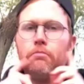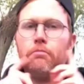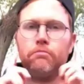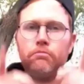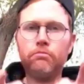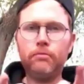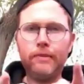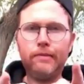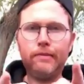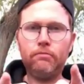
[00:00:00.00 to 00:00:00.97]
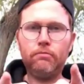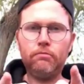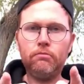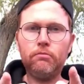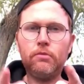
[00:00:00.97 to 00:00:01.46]
So like that.
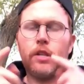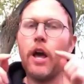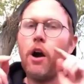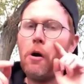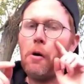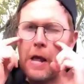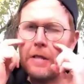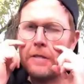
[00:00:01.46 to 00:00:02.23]
So stay